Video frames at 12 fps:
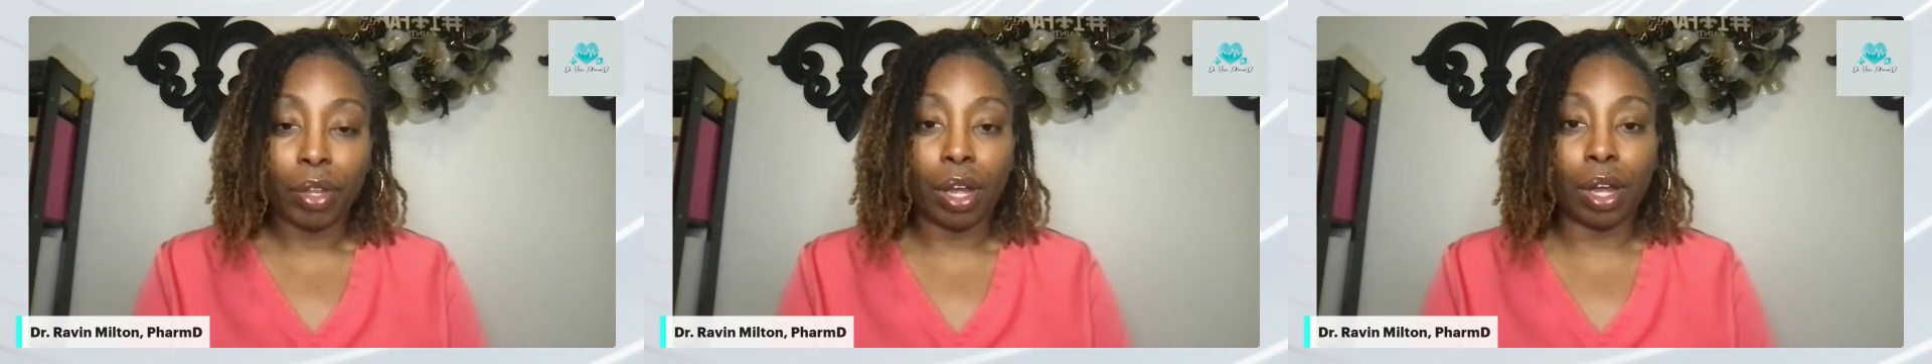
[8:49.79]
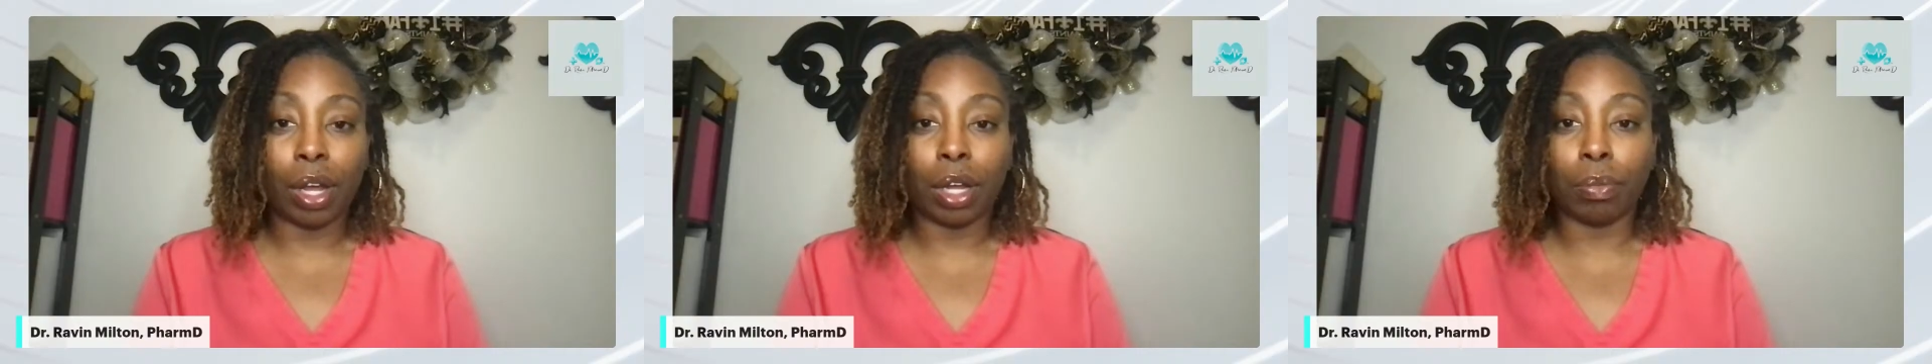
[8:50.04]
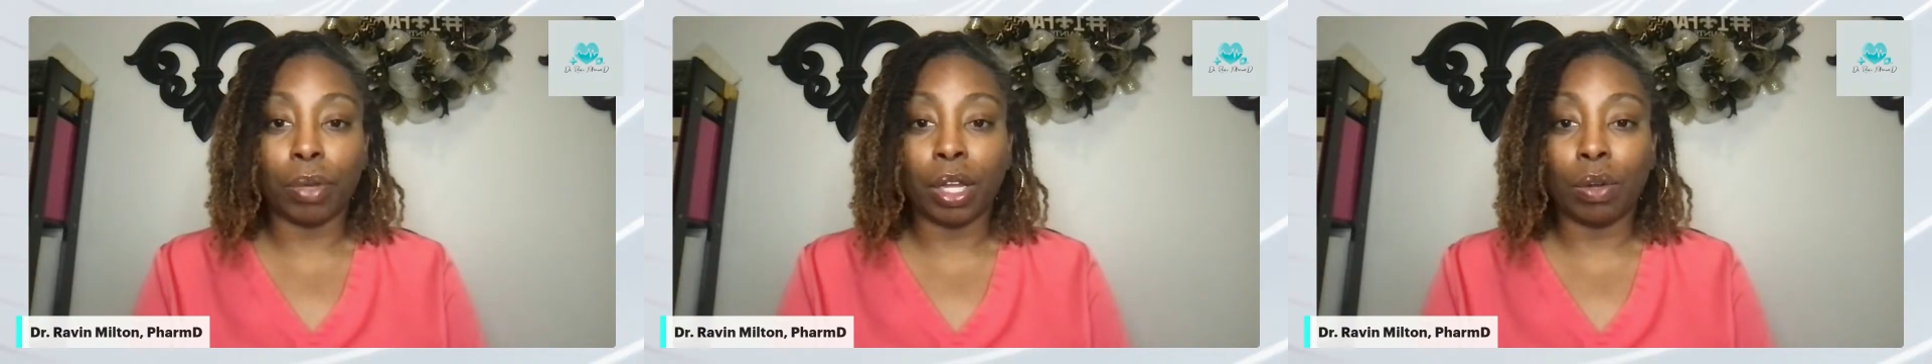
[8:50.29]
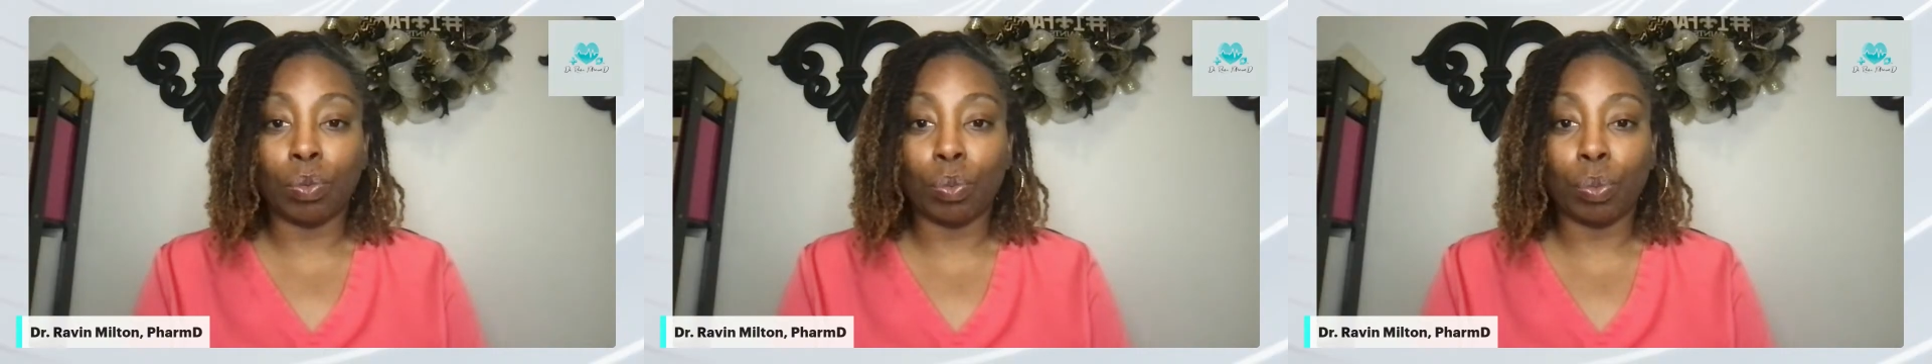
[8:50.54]

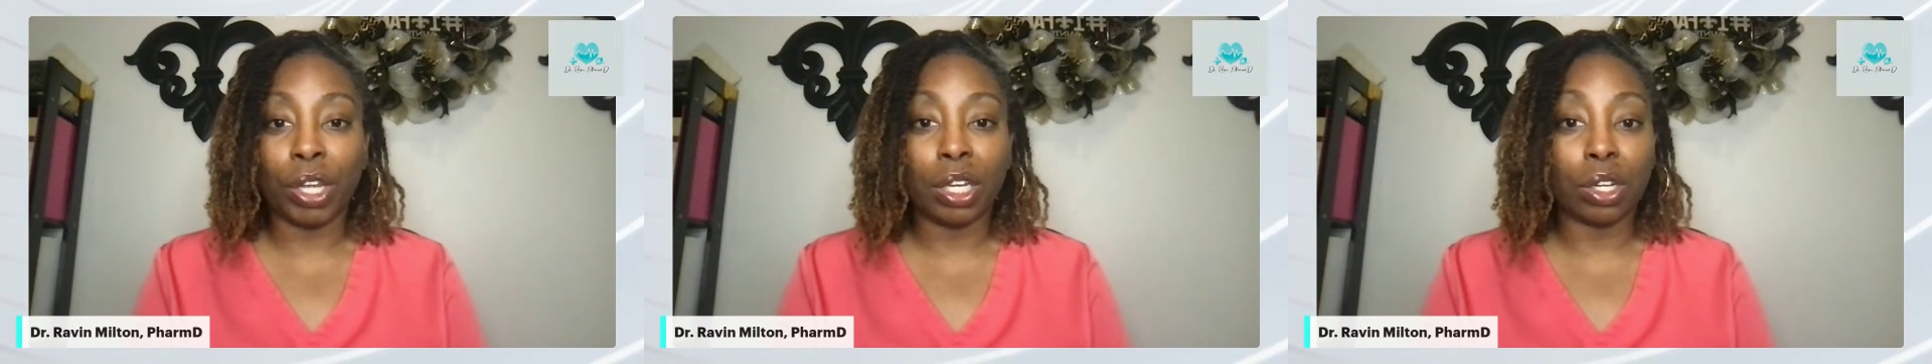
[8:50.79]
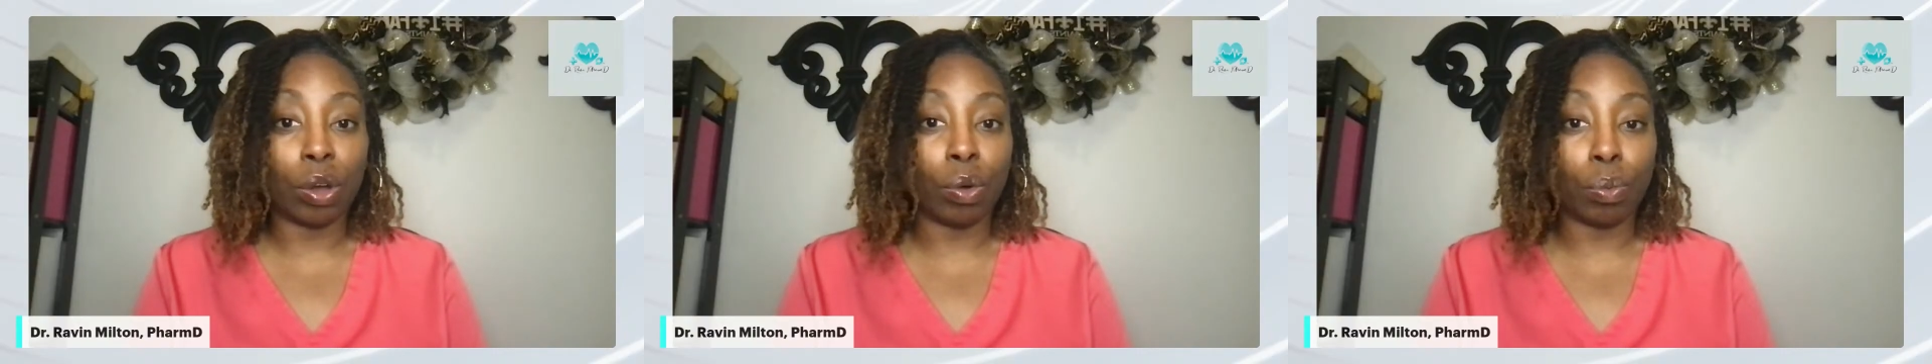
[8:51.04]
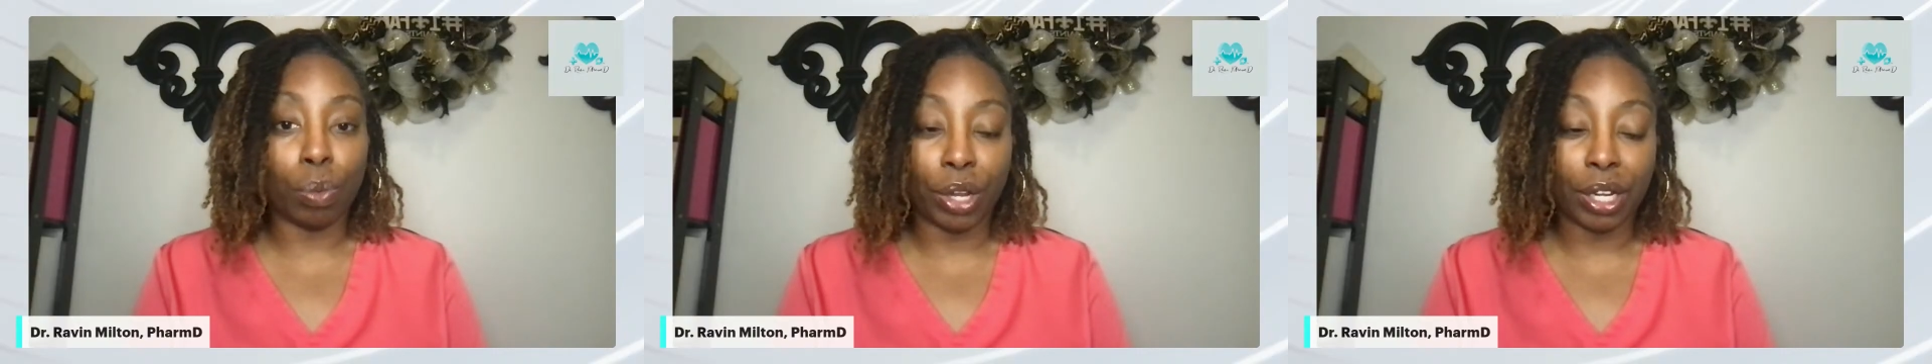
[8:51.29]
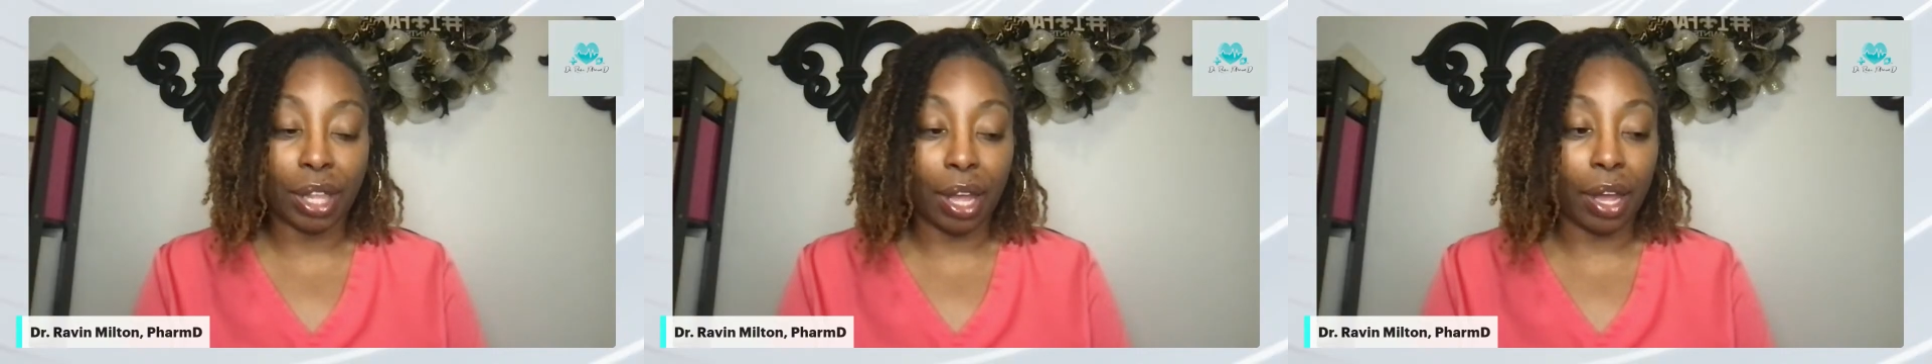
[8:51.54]
and we don't
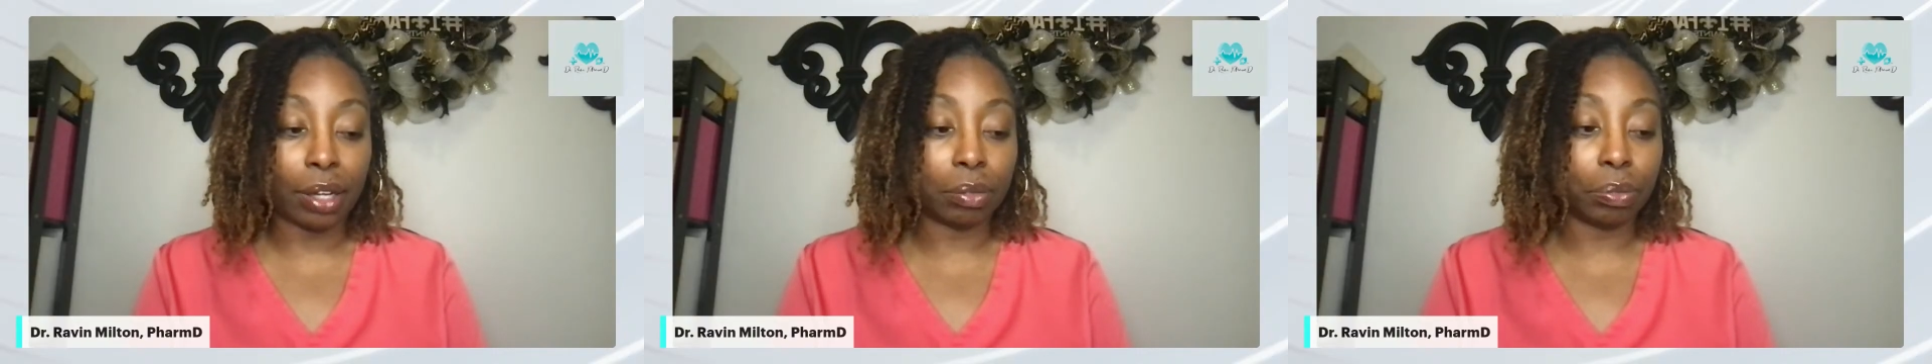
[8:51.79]
want that.